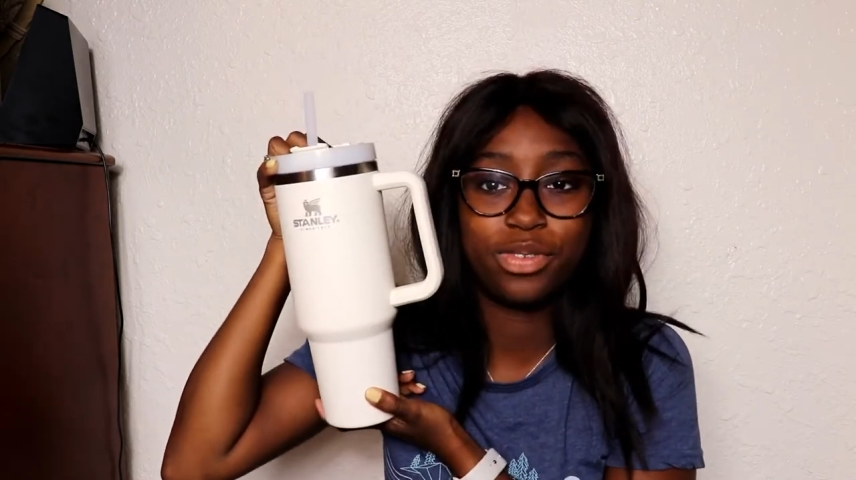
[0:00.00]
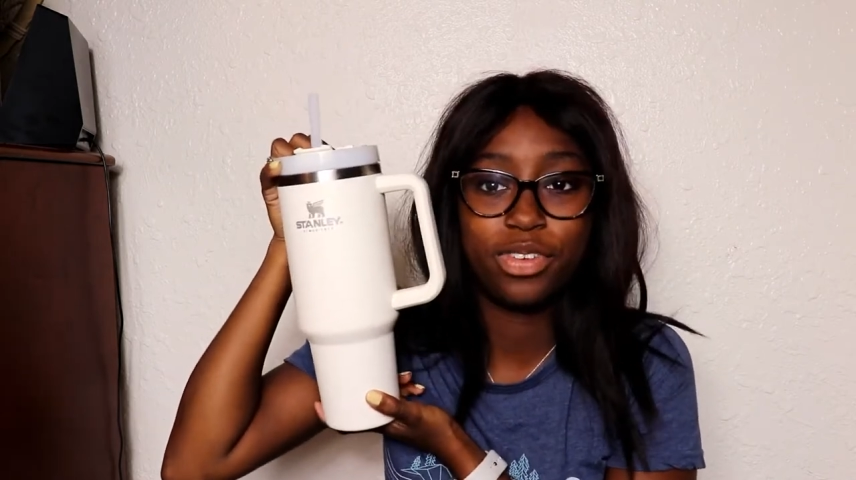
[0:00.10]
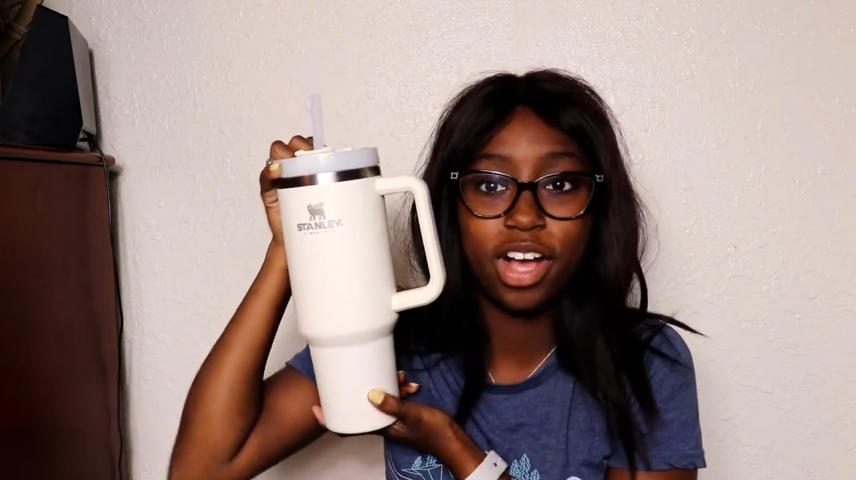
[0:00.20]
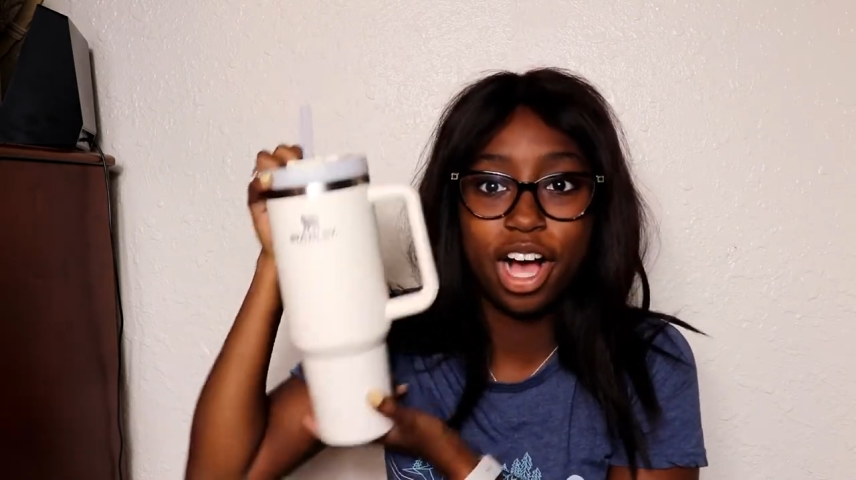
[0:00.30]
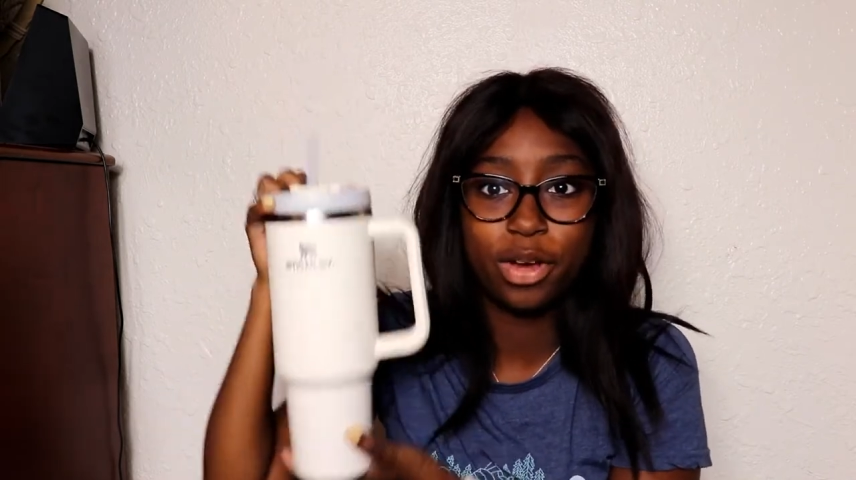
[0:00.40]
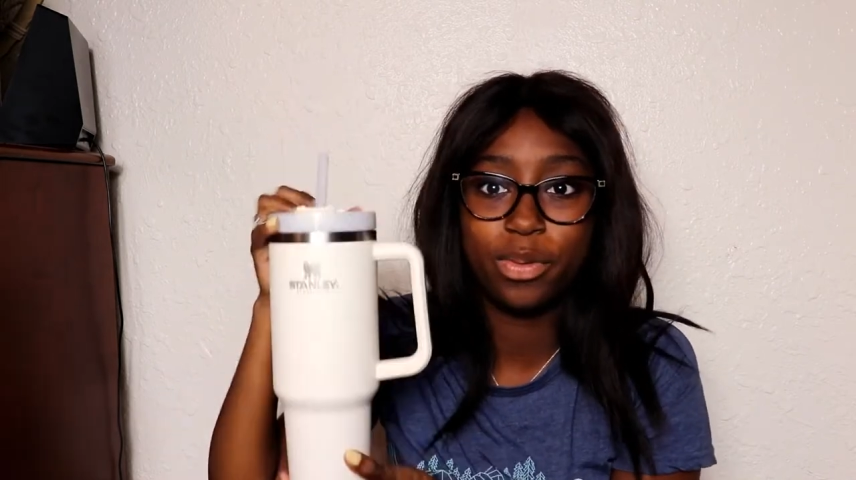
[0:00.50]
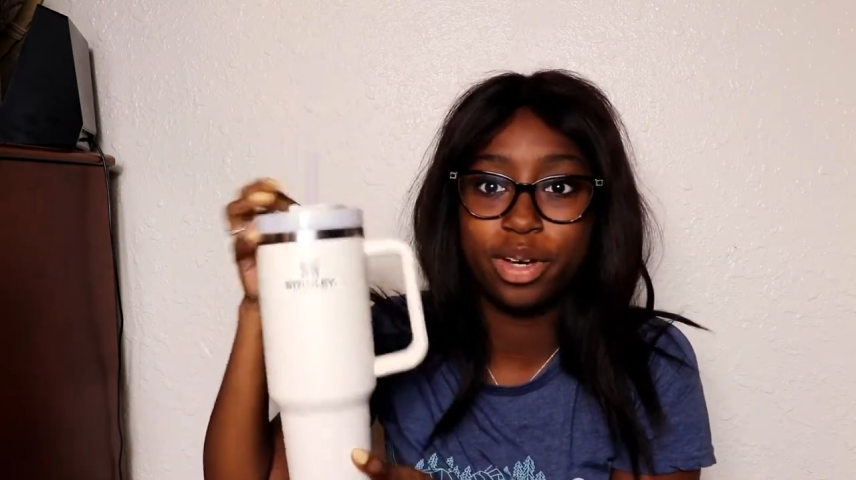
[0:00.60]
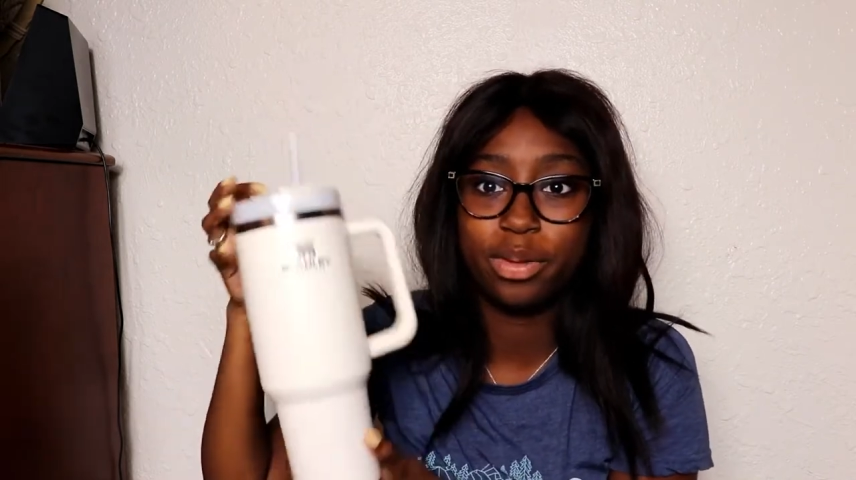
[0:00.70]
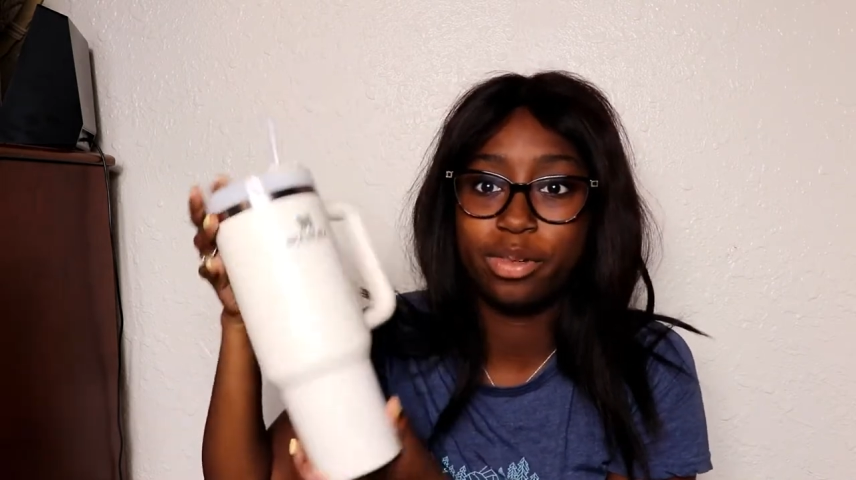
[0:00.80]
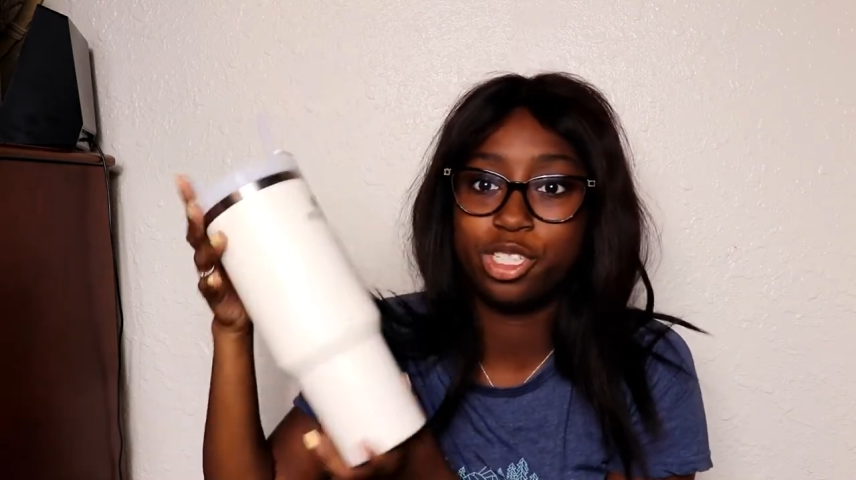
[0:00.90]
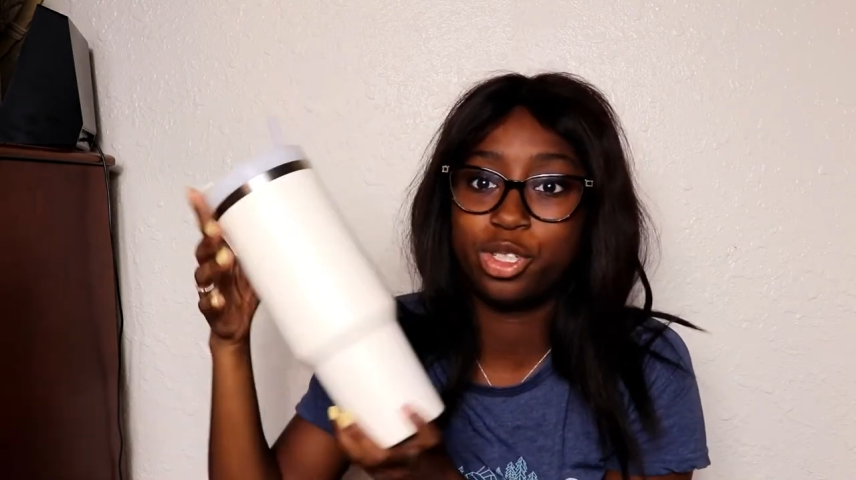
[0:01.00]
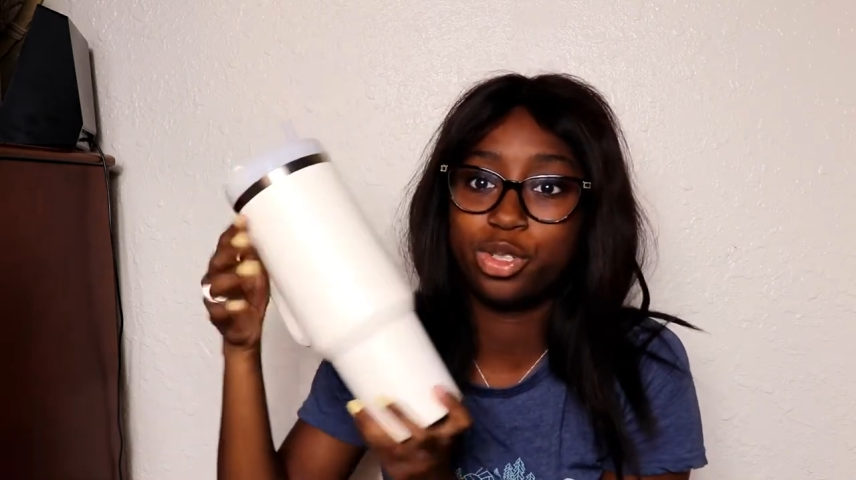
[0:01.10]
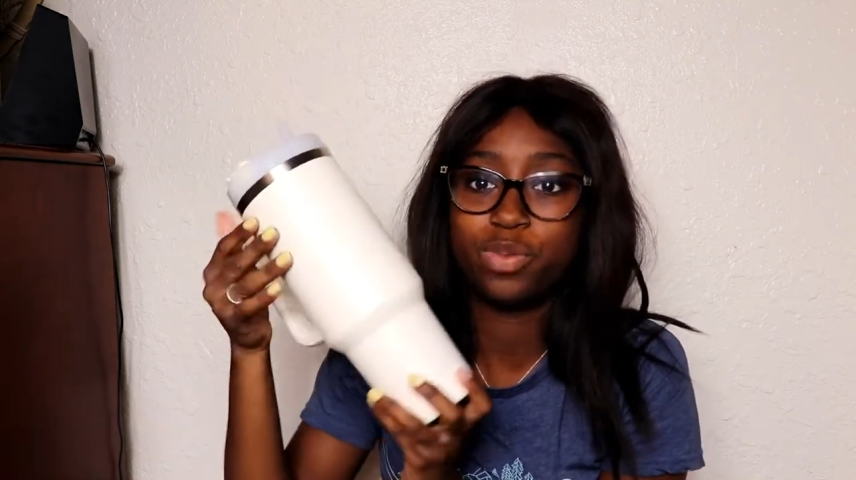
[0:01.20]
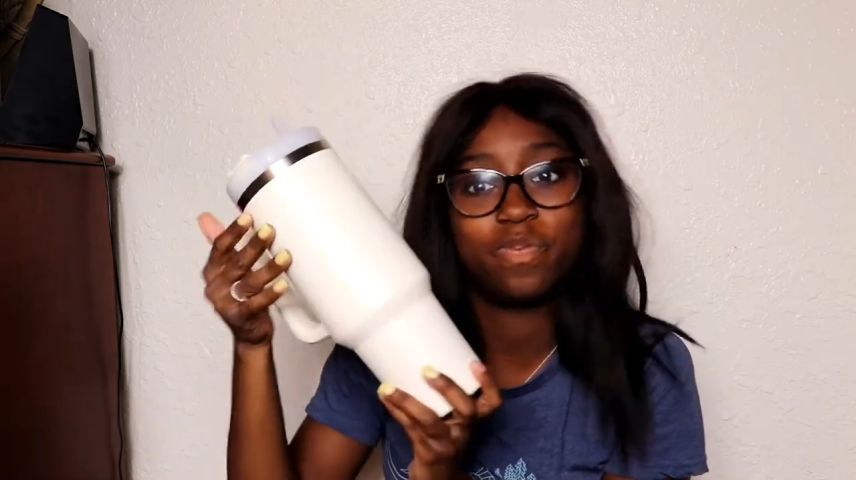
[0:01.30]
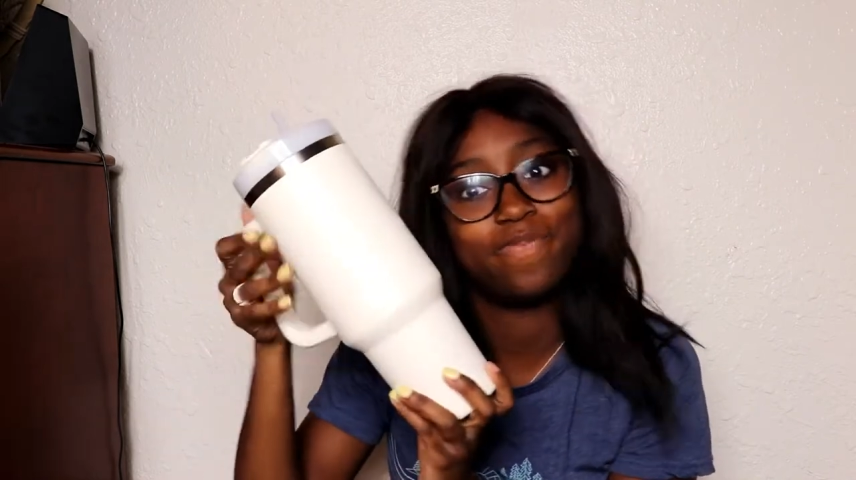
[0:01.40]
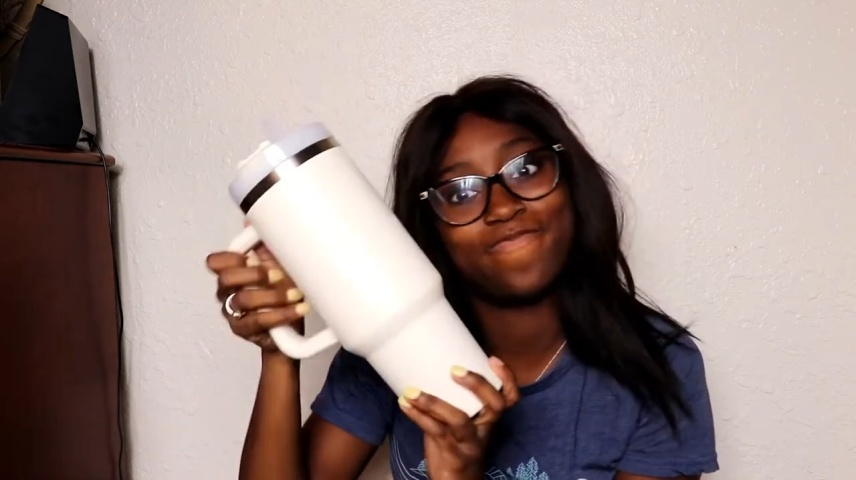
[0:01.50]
for Aqua, which